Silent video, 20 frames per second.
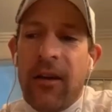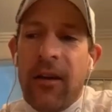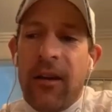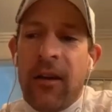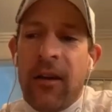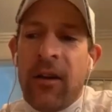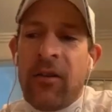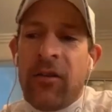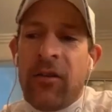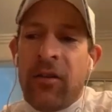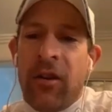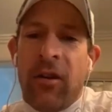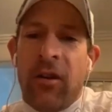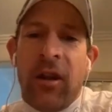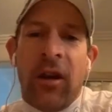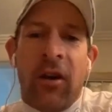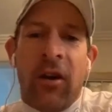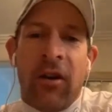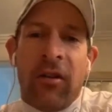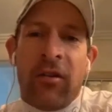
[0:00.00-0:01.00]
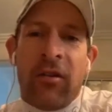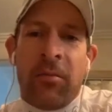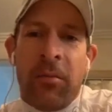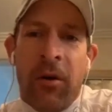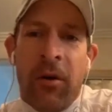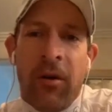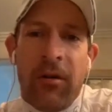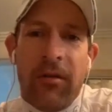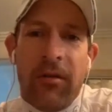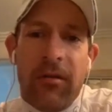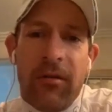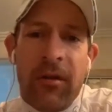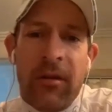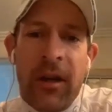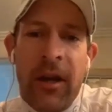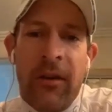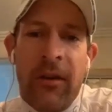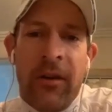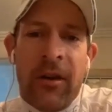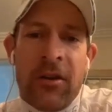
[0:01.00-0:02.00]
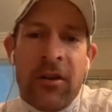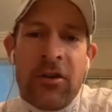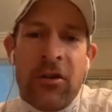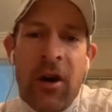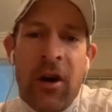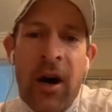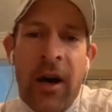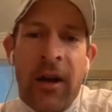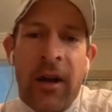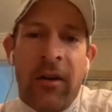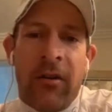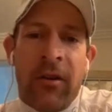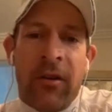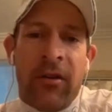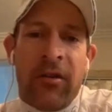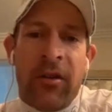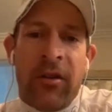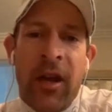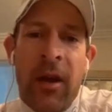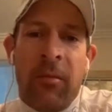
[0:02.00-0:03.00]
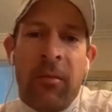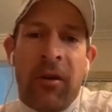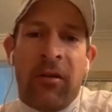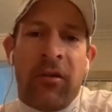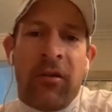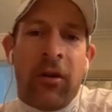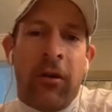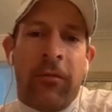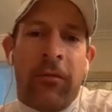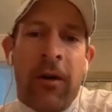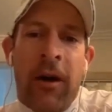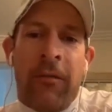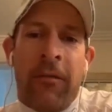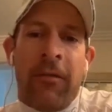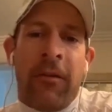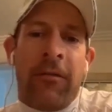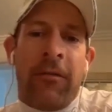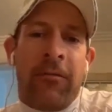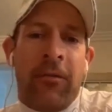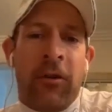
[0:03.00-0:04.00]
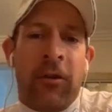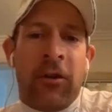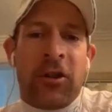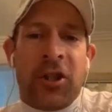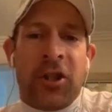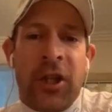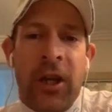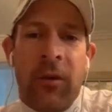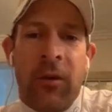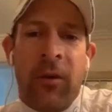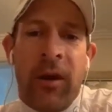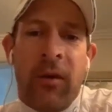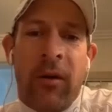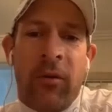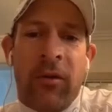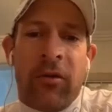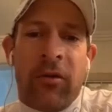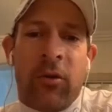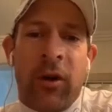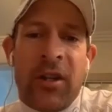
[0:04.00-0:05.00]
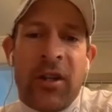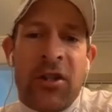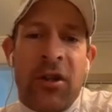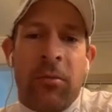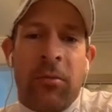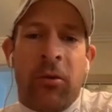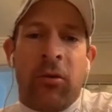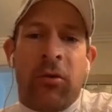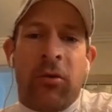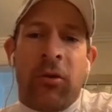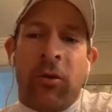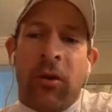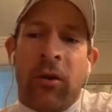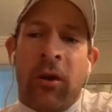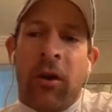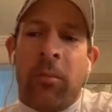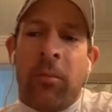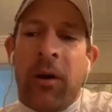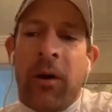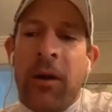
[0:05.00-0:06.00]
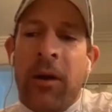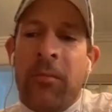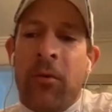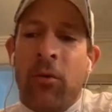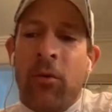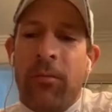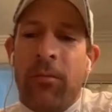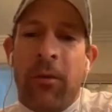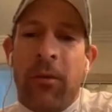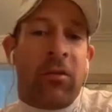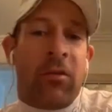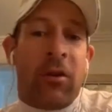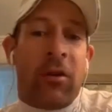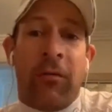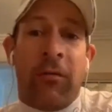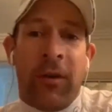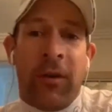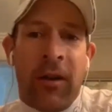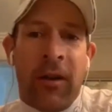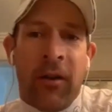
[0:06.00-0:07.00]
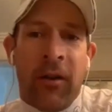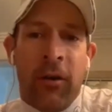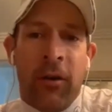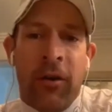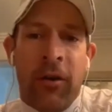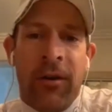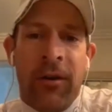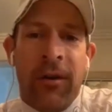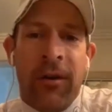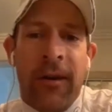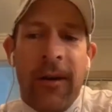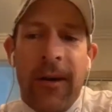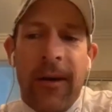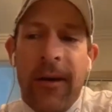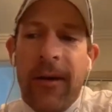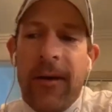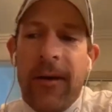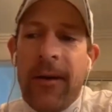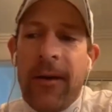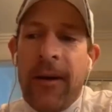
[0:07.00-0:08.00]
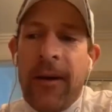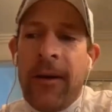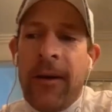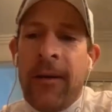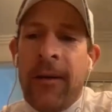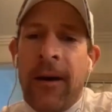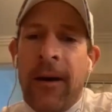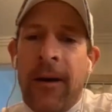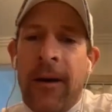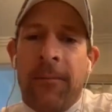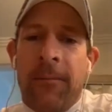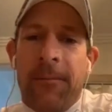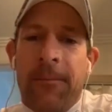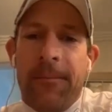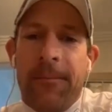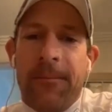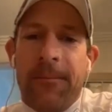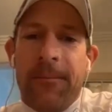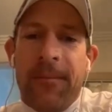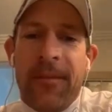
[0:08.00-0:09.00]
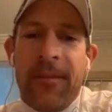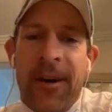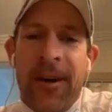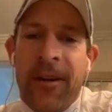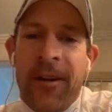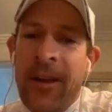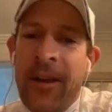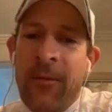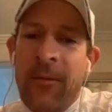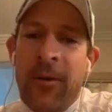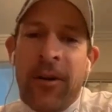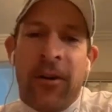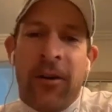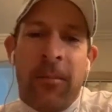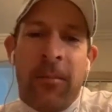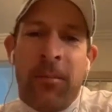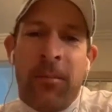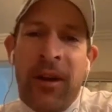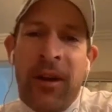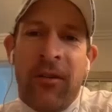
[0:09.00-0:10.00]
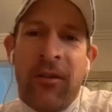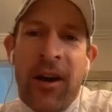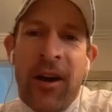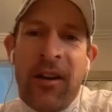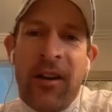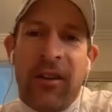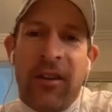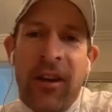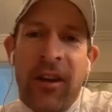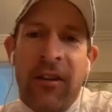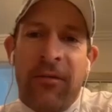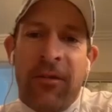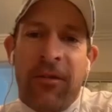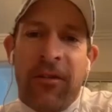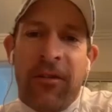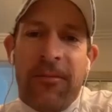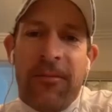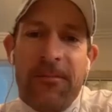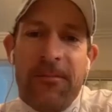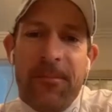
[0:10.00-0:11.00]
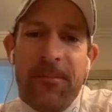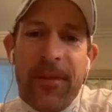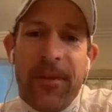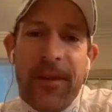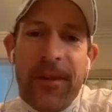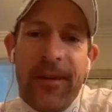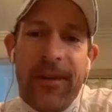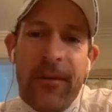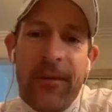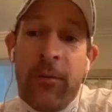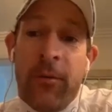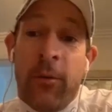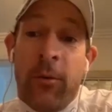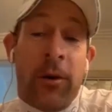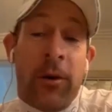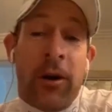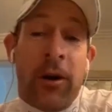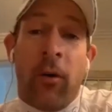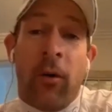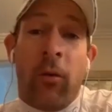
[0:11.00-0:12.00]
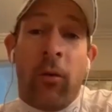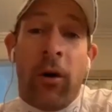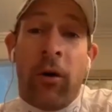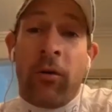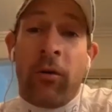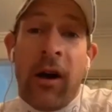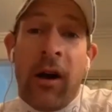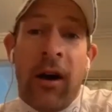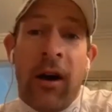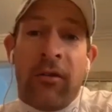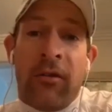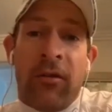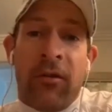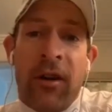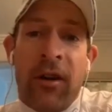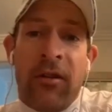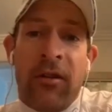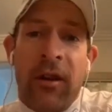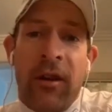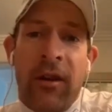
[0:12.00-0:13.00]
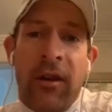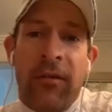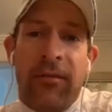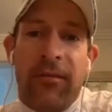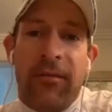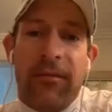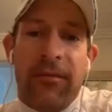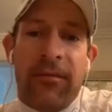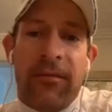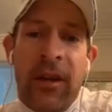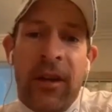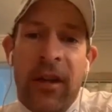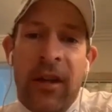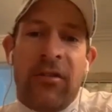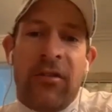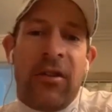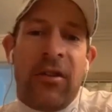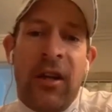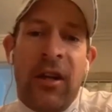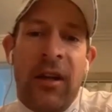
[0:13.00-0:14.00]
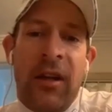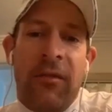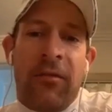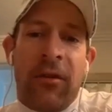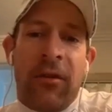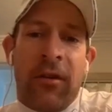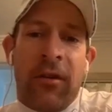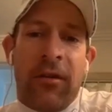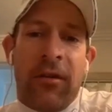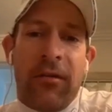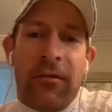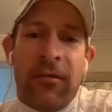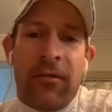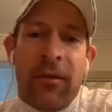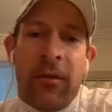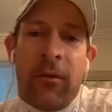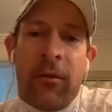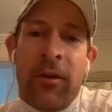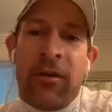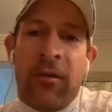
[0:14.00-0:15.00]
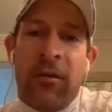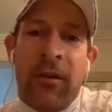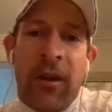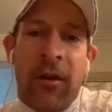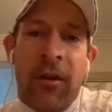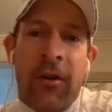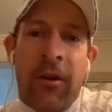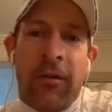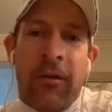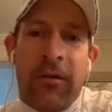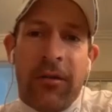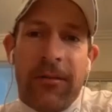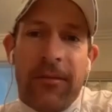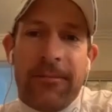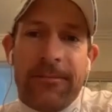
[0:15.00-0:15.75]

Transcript: it's certainly got its spot here in Australia. It stamped itself after the first year when it was questionable to a lot of people, myself included. And I think we've got a big race here we've got a world-class race here in Sydney for the rest of our lives.